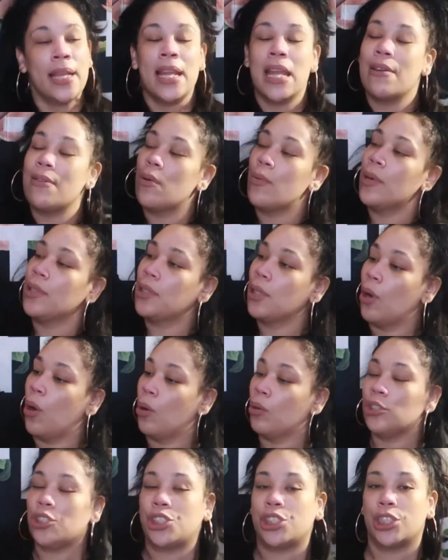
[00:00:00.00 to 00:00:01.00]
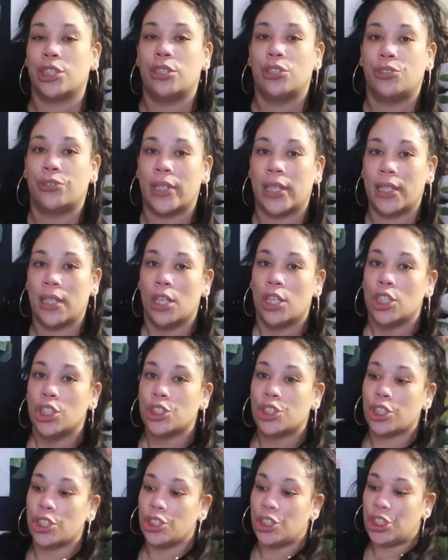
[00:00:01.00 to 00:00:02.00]
even with their own children,
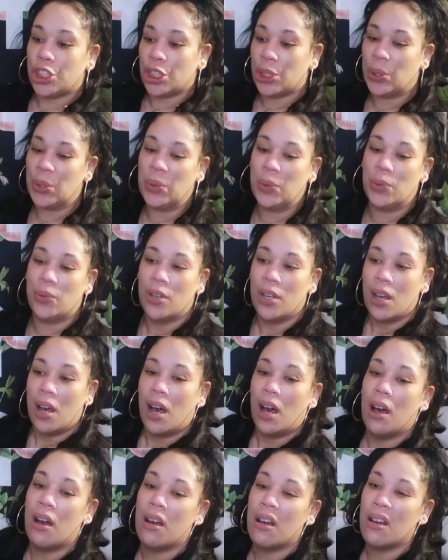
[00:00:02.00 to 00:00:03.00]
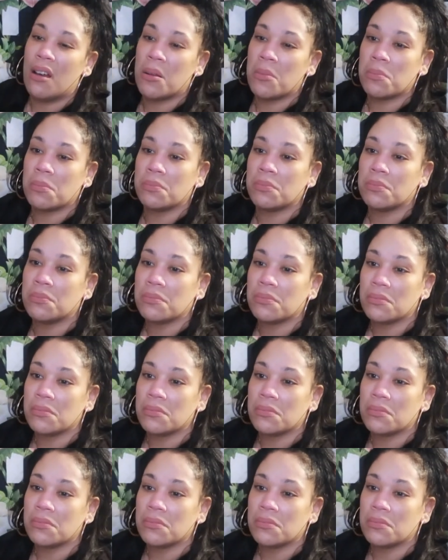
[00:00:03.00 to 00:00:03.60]
to do um,